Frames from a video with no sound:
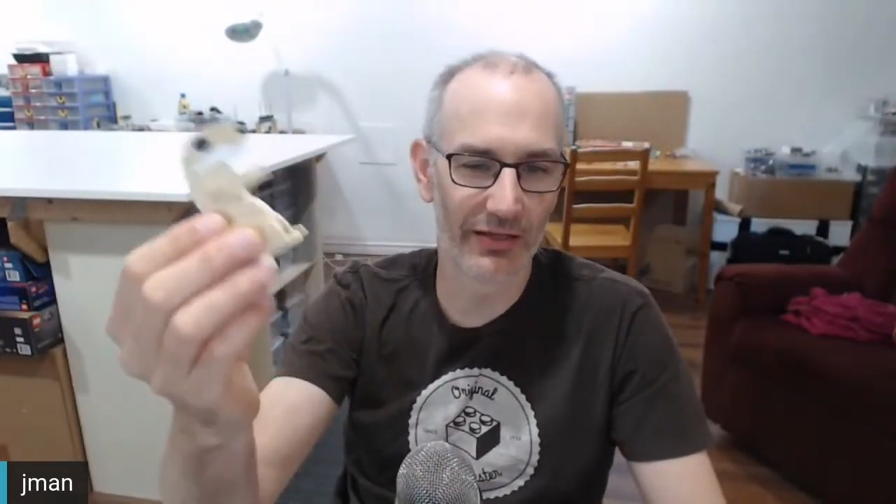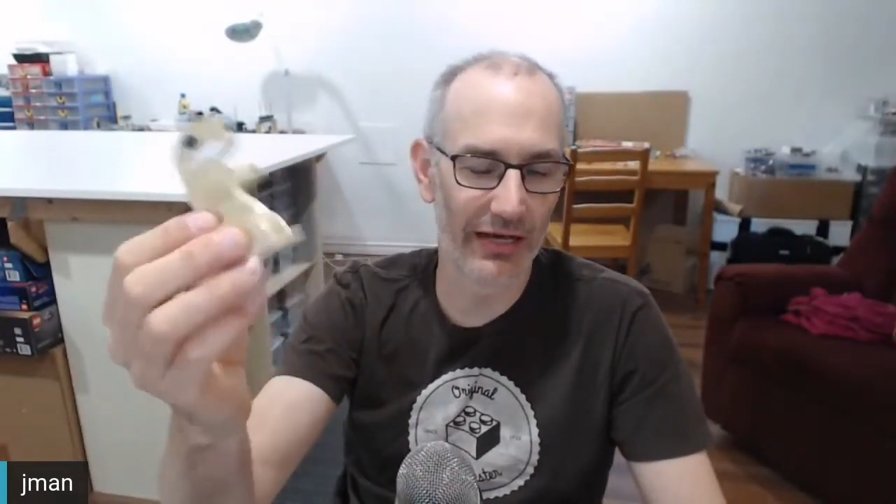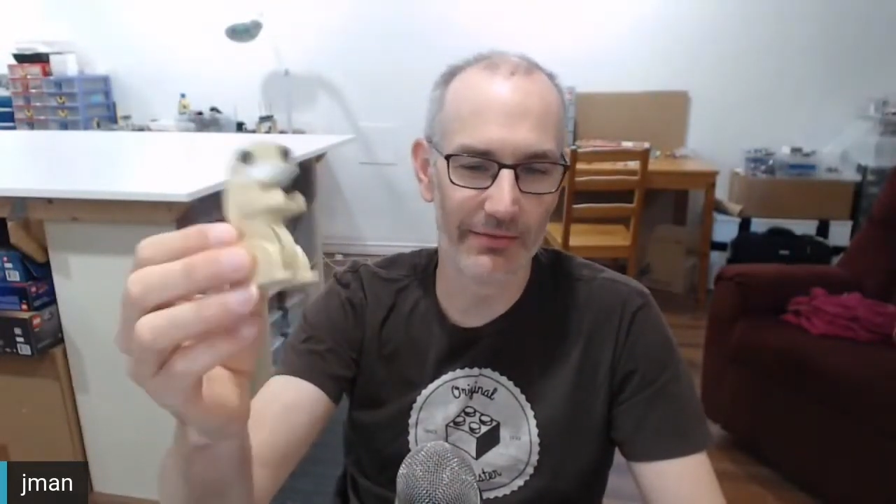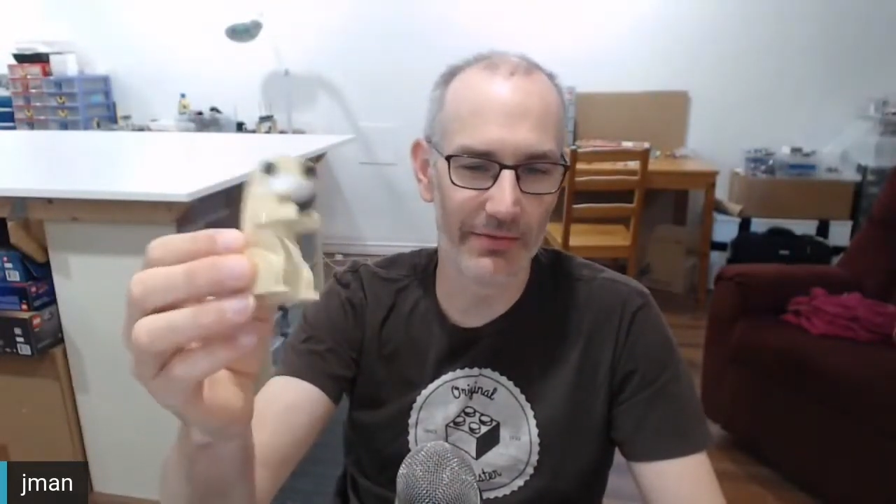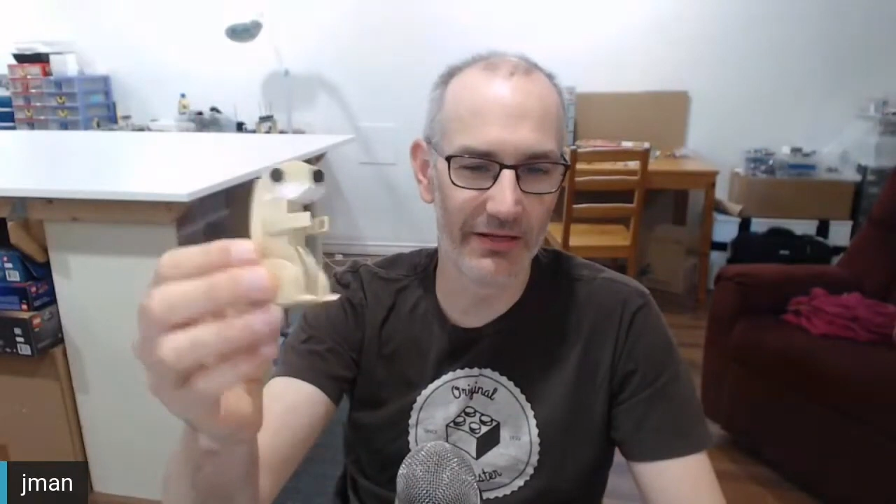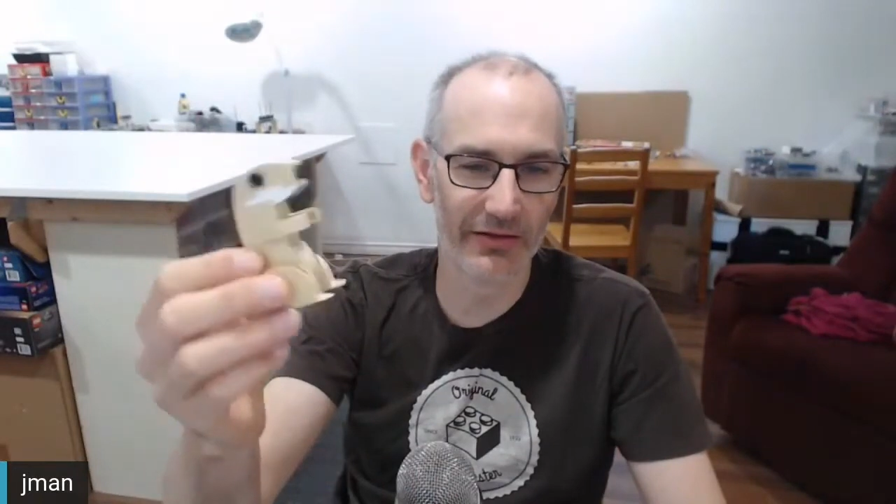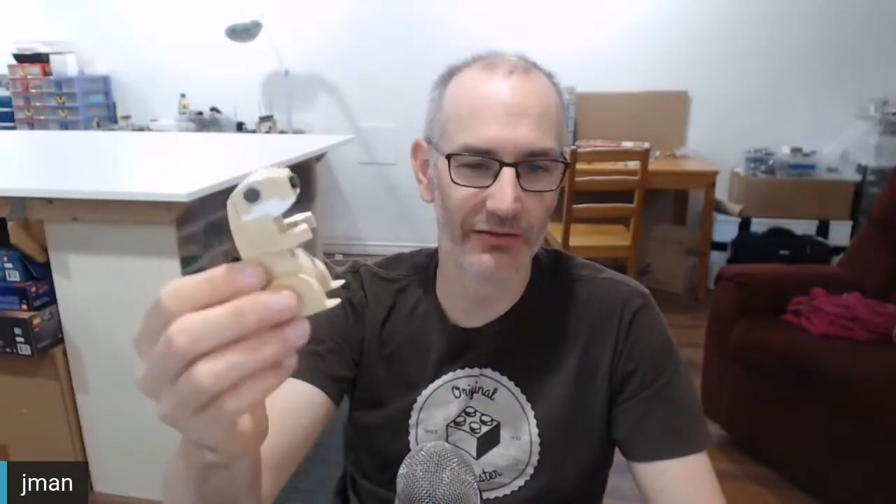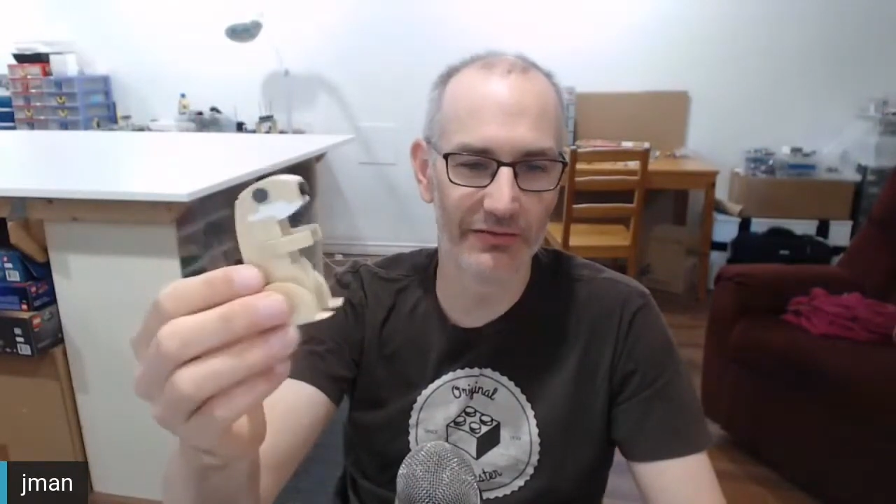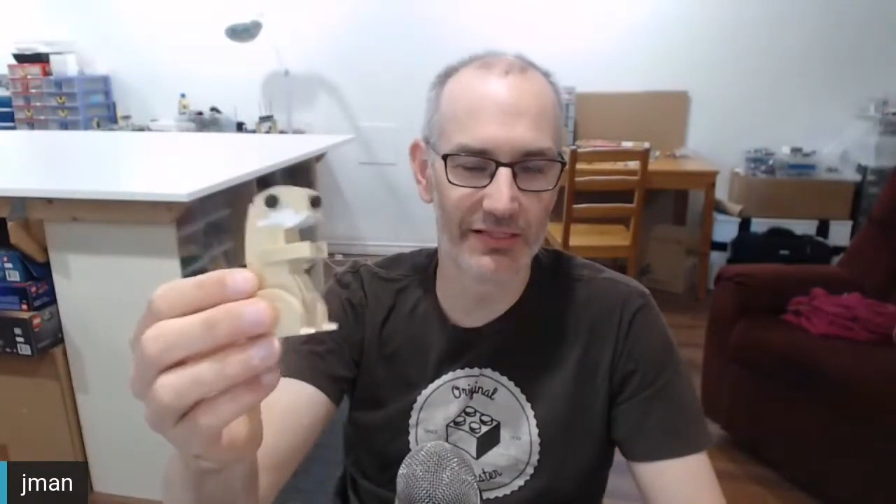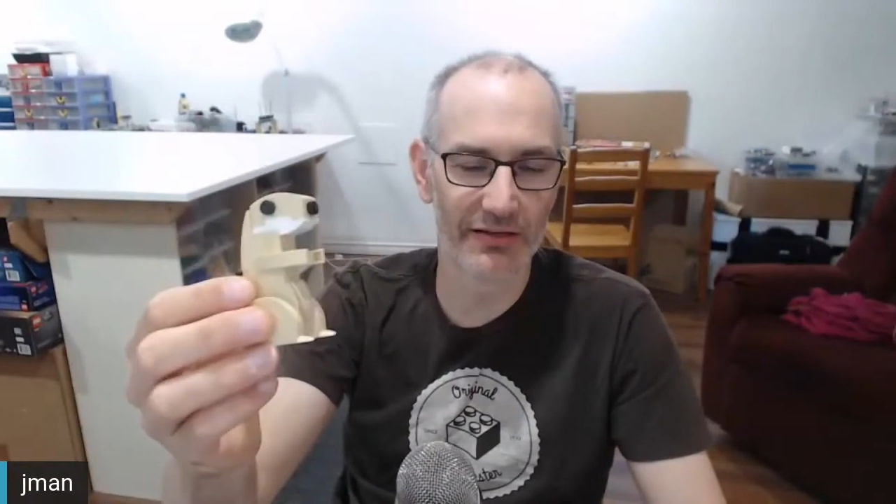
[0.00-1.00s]
climbing
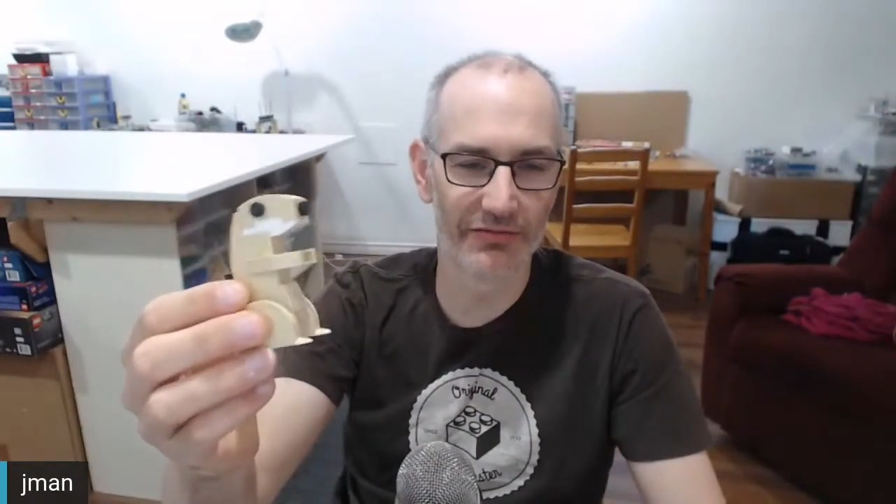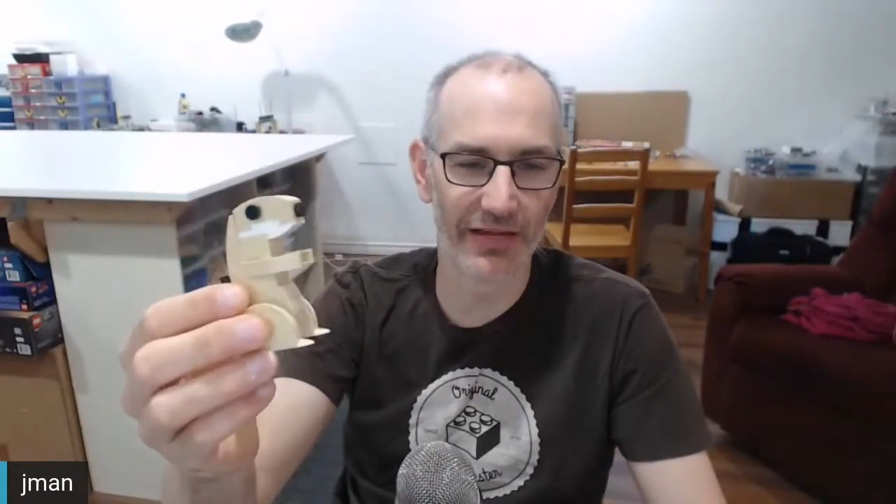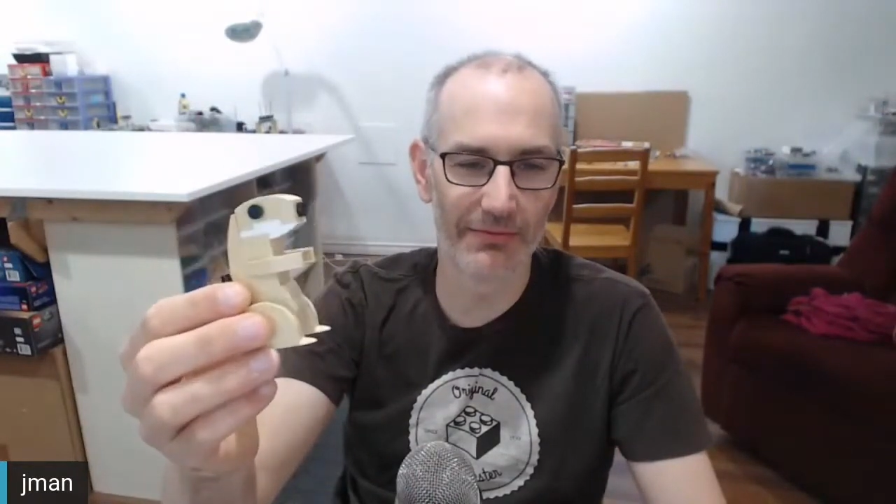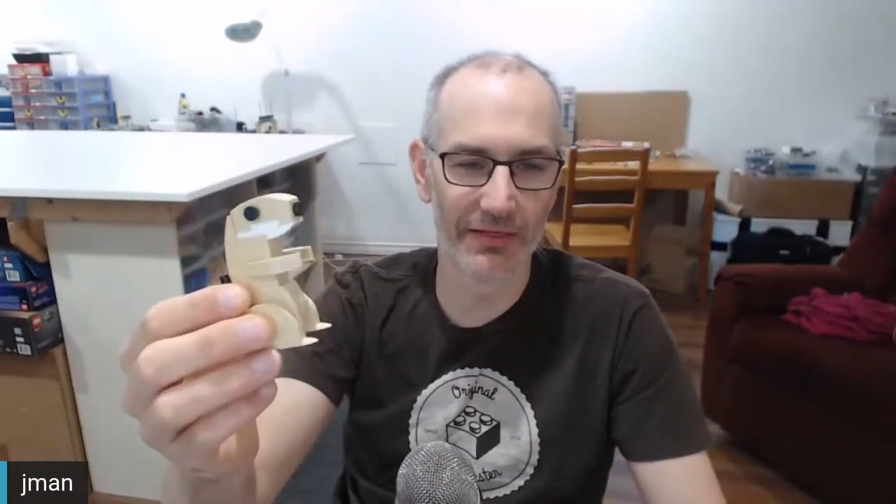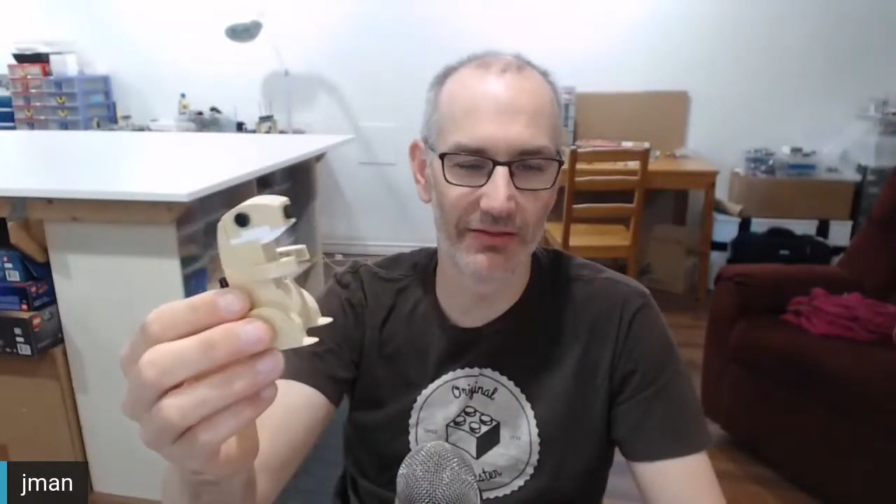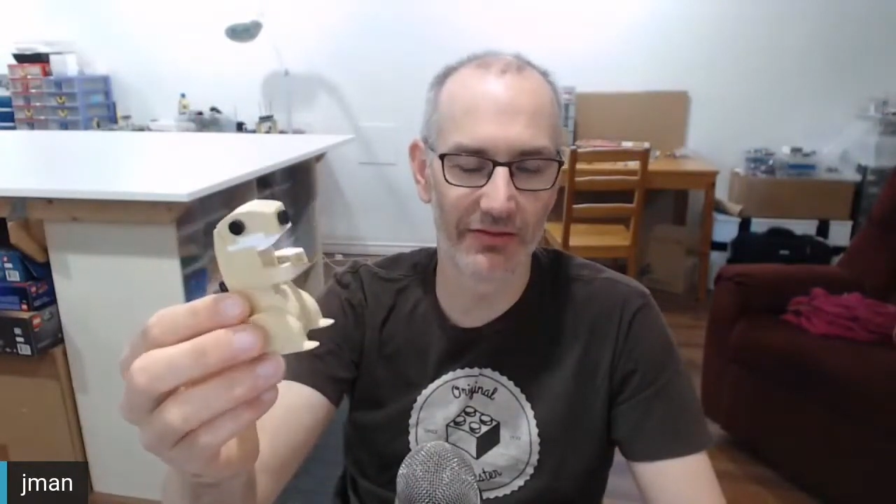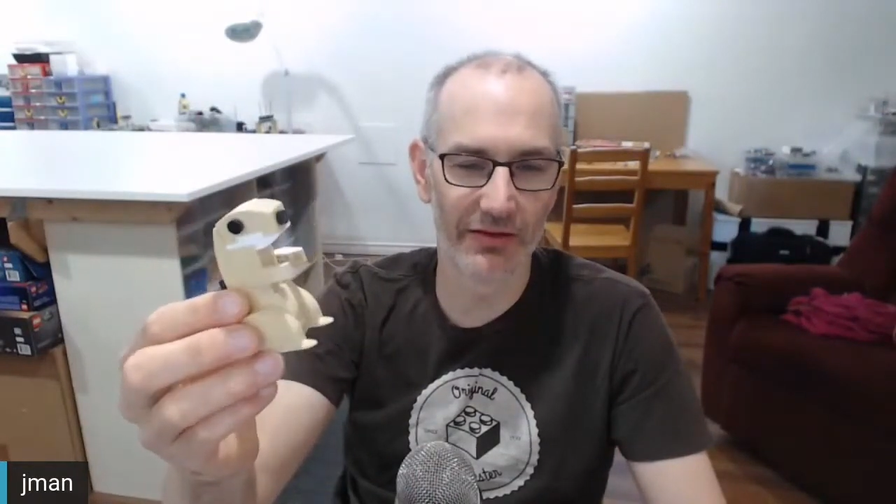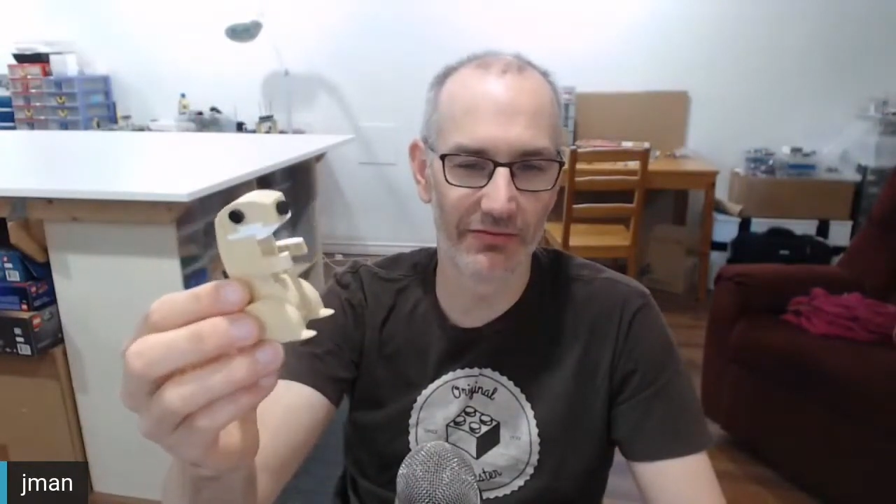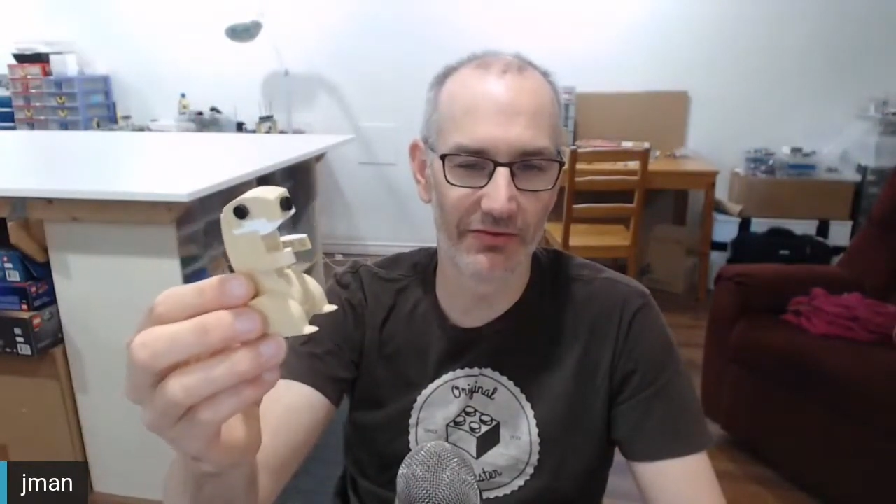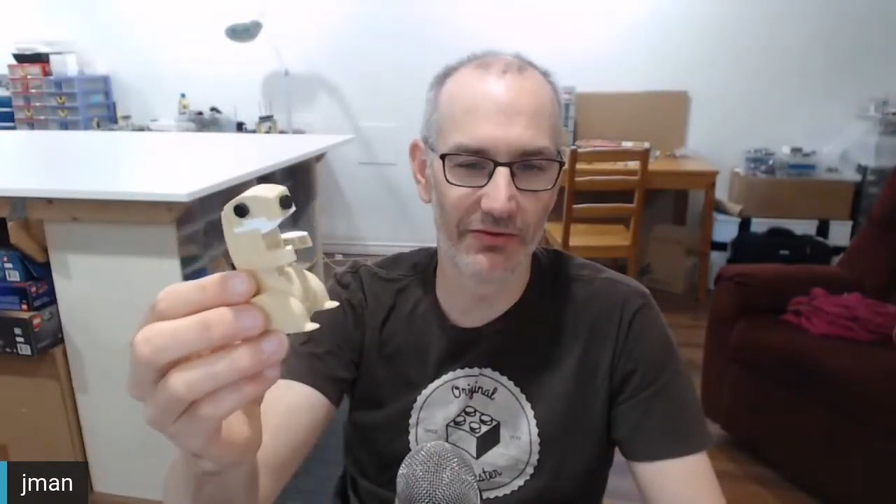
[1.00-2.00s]
and visiting family and stuff.